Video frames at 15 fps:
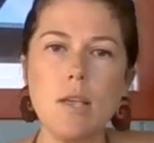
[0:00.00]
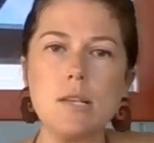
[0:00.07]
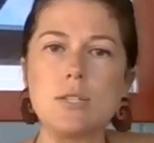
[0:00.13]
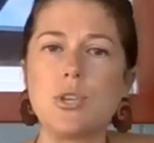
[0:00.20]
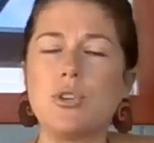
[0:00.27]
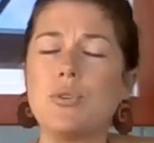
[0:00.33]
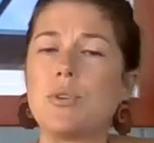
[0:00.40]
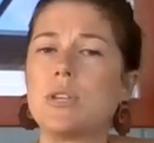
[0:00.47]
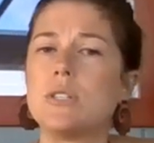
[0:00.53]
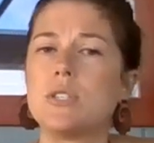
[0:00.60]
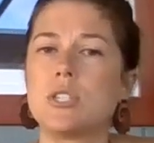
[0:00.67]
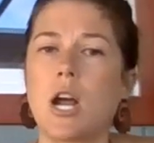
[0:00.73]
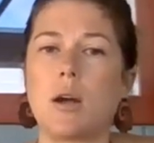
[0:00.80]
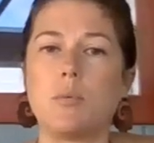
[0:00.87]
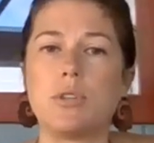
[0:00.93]
So you can
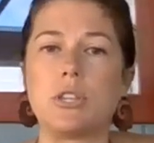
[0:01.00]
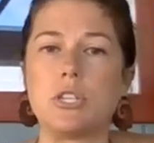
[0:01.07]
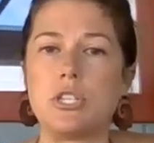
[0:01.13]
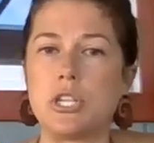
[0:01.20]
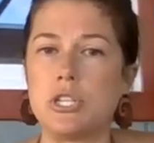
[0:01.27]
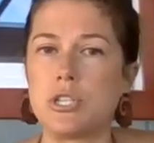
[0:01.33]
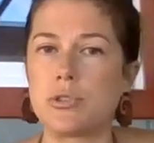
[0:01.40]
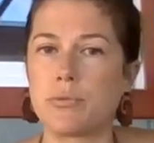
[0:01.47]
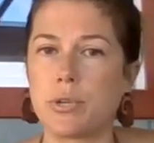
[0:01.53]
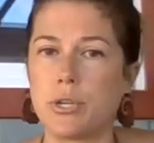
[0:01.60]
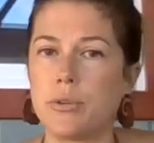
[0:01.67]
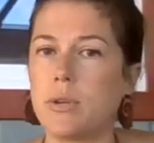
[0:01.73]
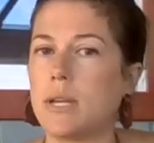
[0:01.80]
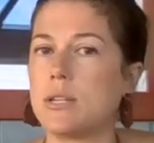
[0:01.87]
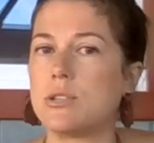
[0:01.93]
start with the ginger
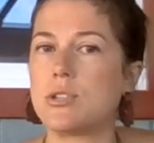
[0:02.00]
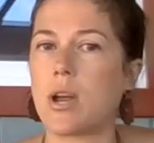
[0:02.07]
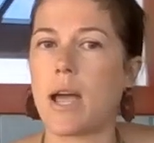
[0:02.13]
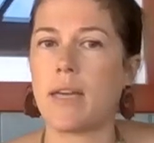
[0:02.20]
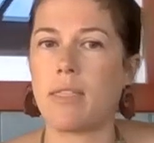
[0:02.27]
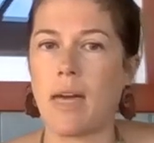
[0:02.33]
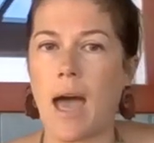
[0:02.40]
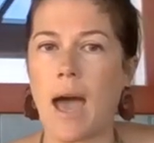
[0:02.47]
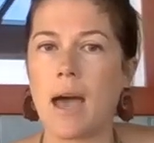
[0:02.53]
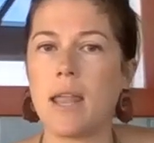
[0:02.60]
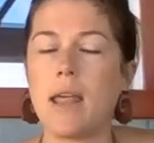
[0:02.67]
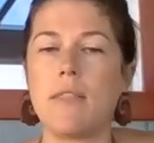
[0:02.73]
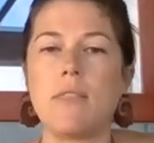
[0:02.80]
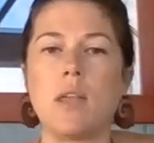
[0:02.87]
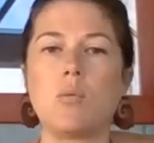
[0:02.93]
root and try
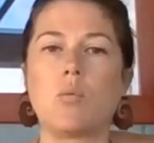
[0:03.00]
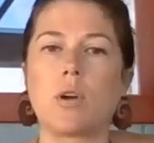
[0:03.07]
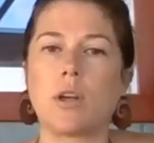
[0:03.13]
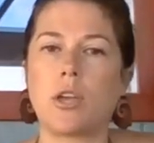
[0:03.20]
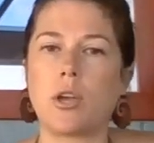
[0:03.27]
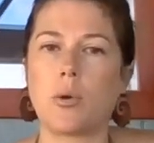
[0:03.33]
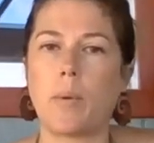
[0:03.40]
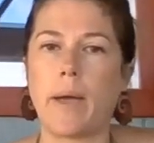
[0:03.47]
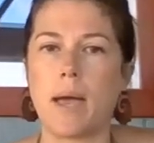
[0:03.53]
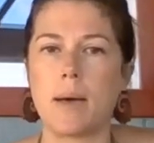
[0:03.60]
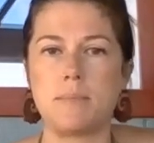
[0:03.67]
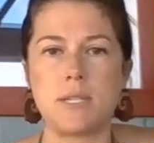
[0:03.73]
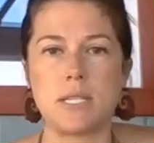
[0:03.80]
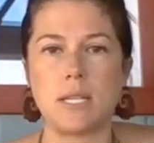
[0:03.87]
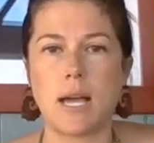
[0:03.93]
that and then work your way
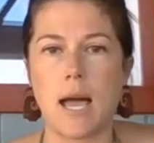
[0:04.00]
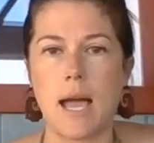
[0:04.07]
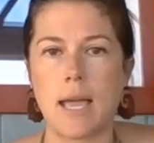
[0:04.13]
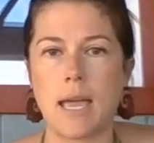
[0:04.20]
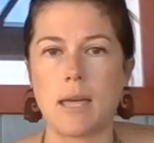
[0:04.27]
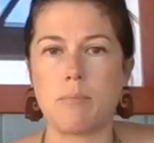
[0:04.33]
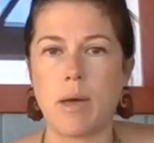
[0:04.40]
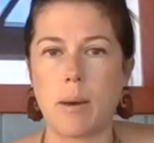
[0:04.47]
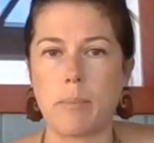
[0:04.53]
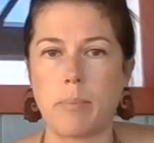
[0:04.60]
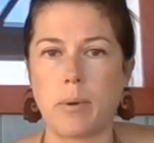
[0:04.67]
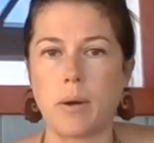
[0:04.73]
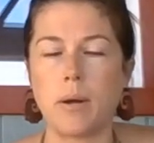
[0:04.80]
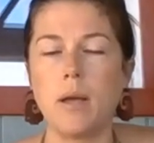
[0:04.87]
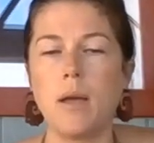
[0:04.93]
up to the cayenne
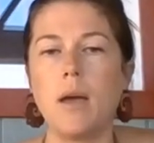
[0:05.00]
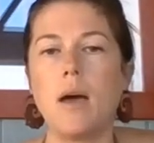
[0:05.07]
pepper.